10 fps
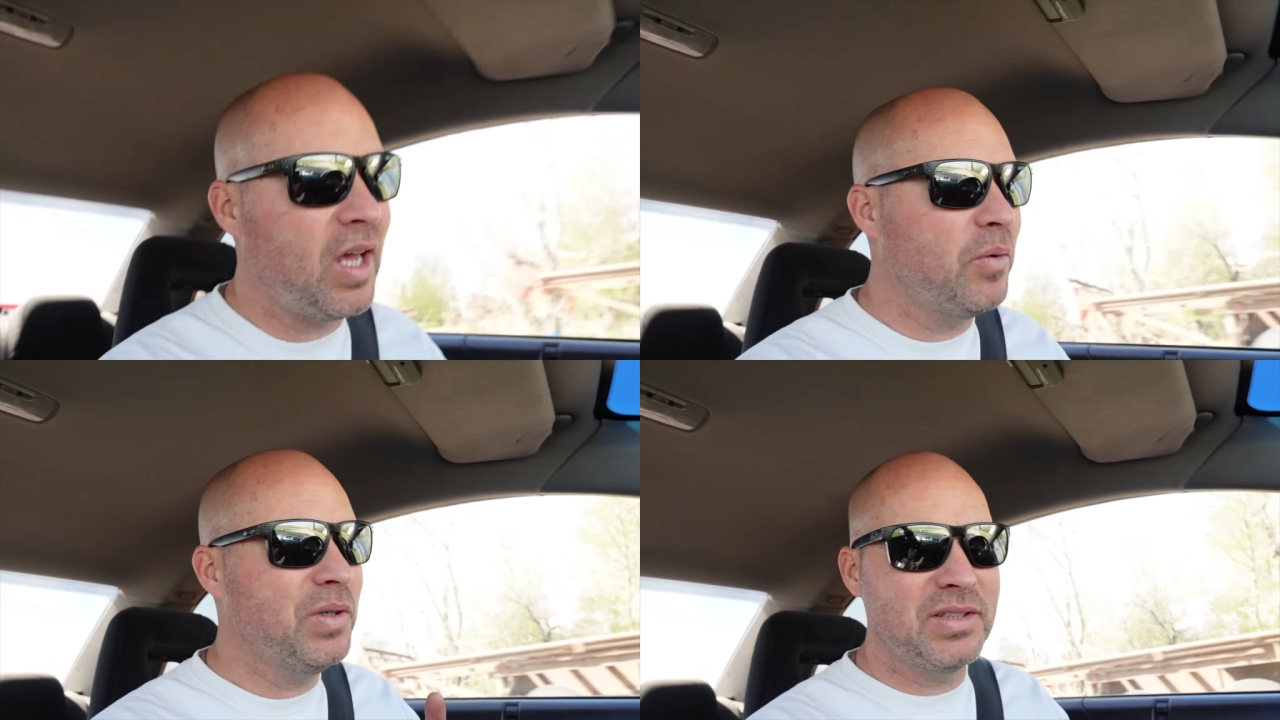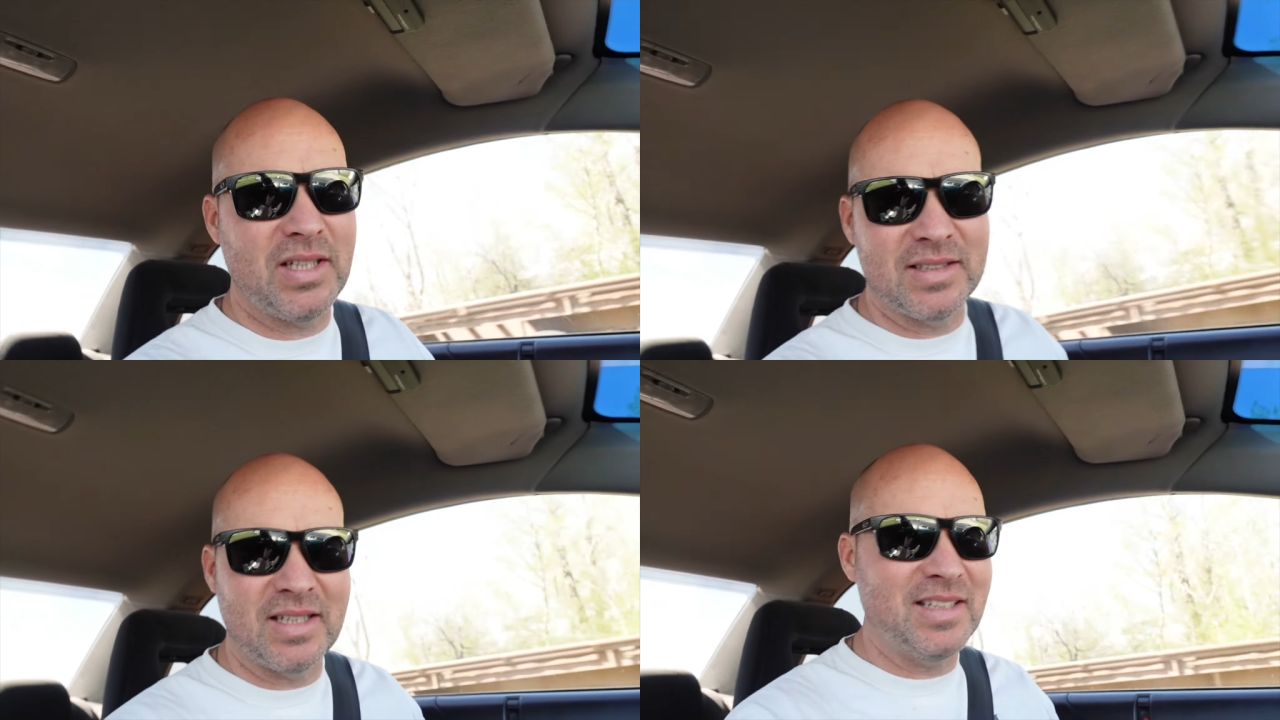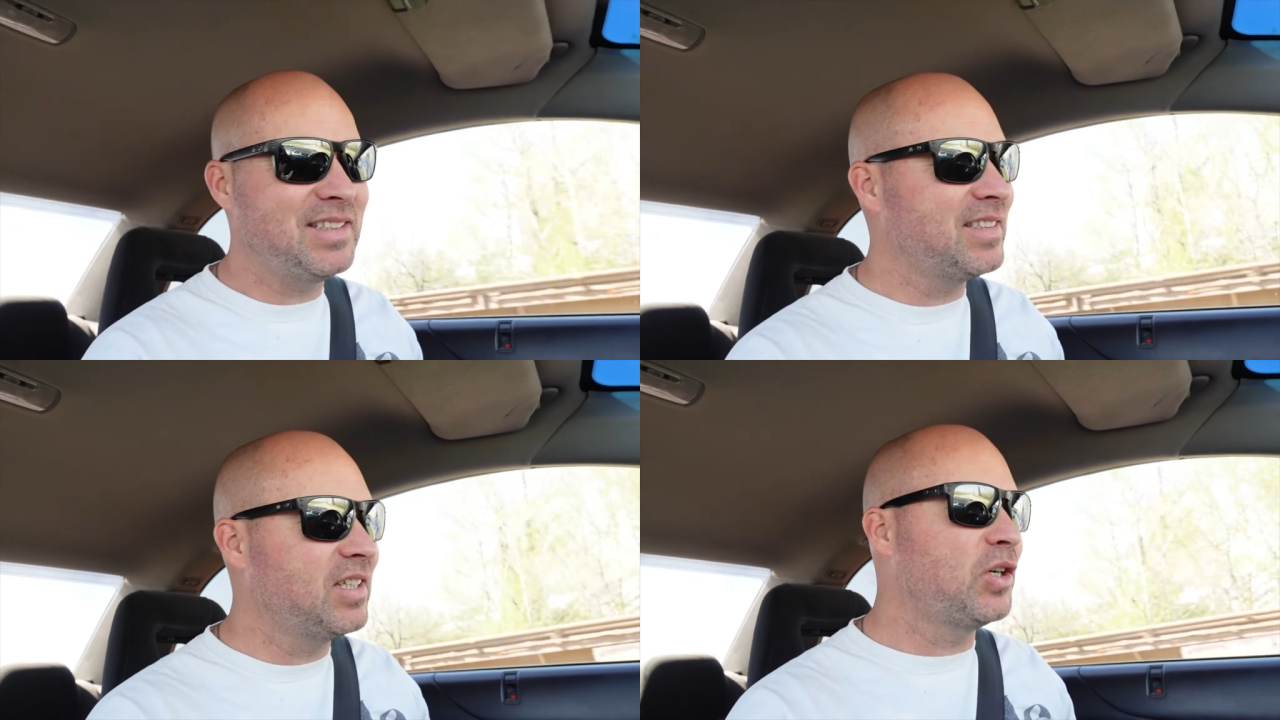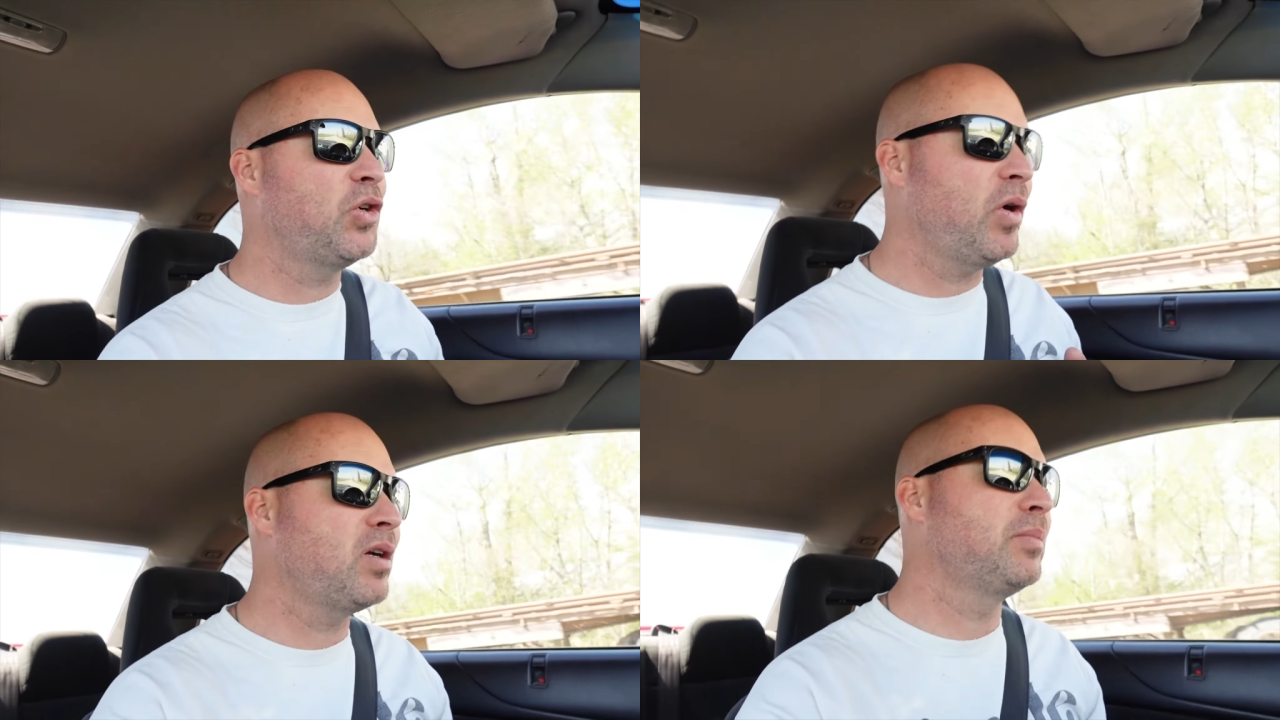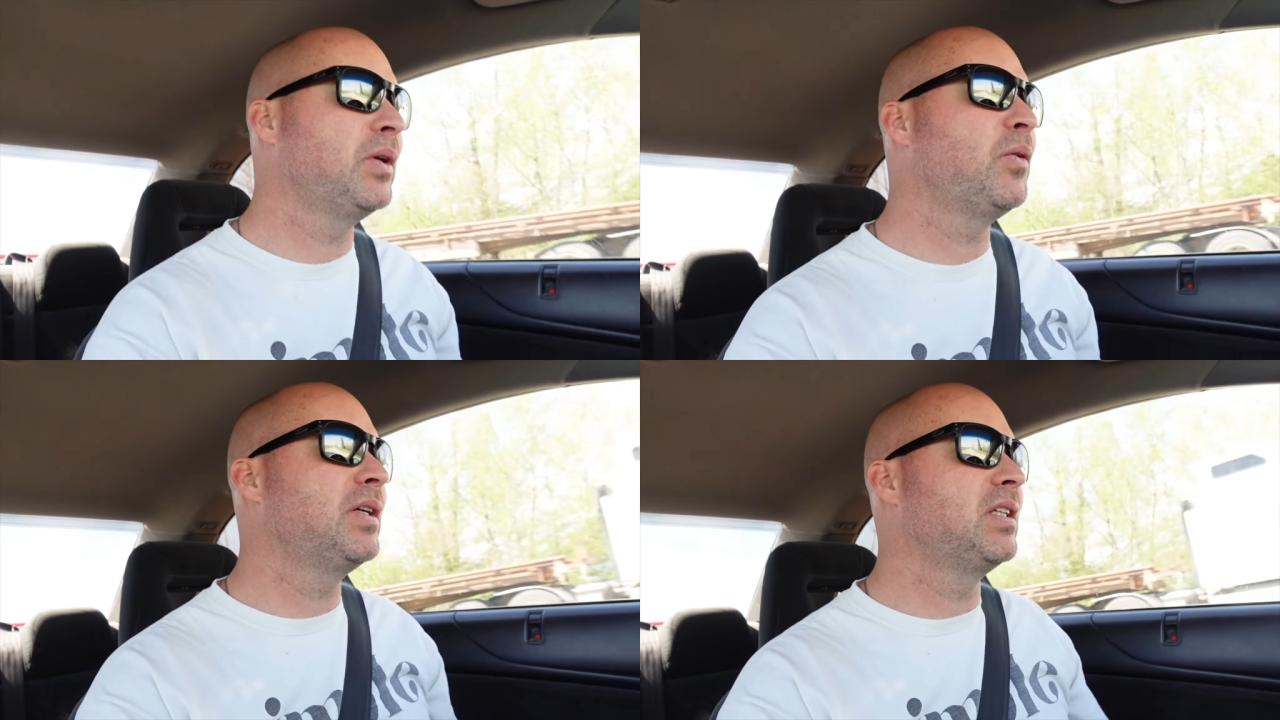I will say is that this is an incredibly
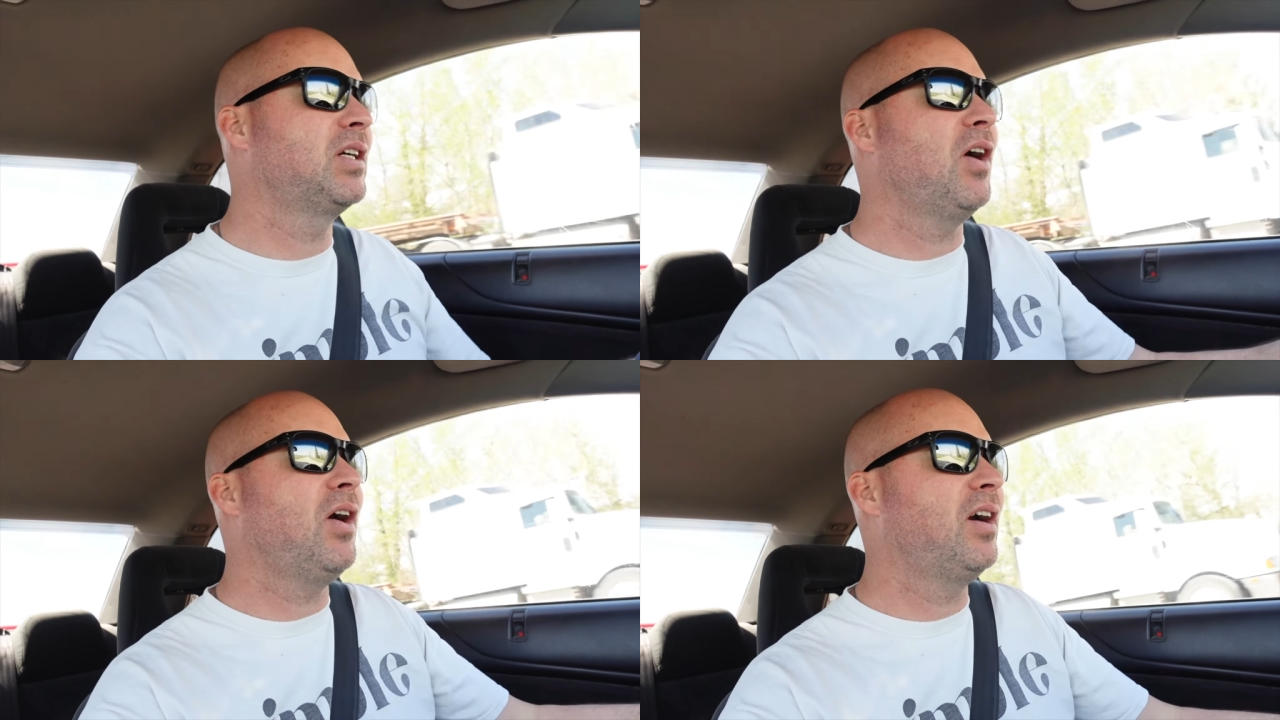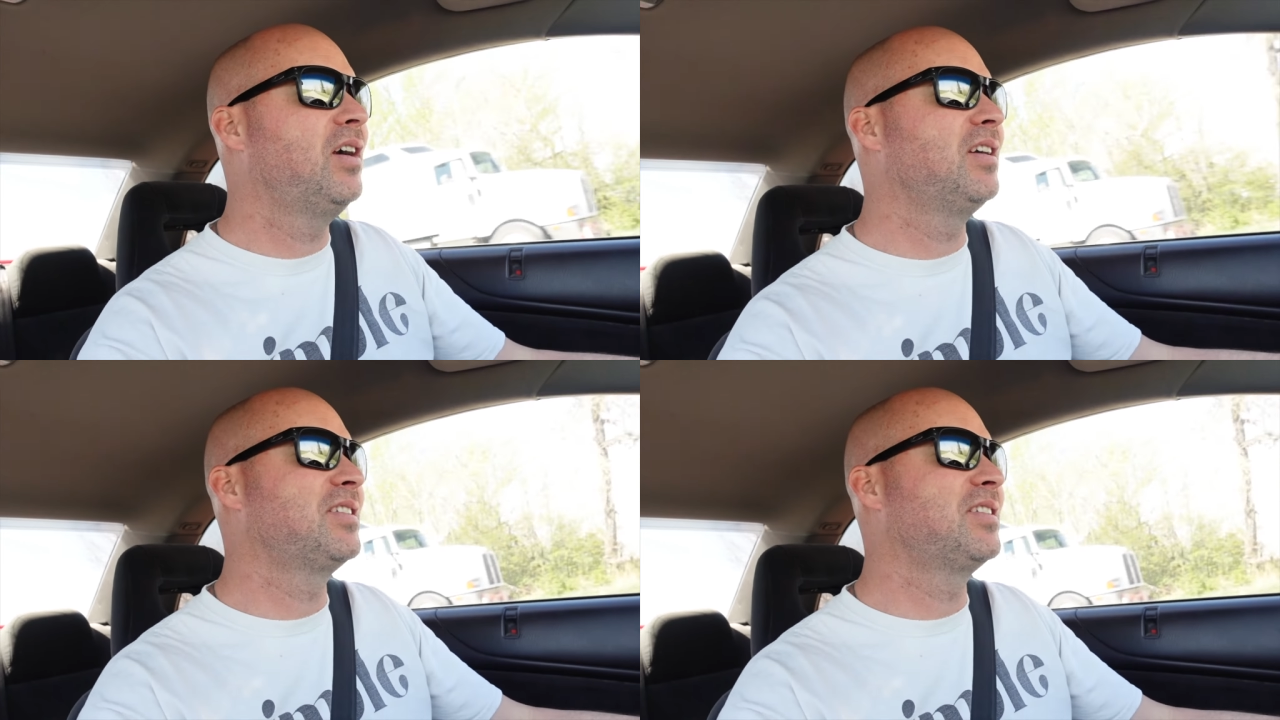noisy car,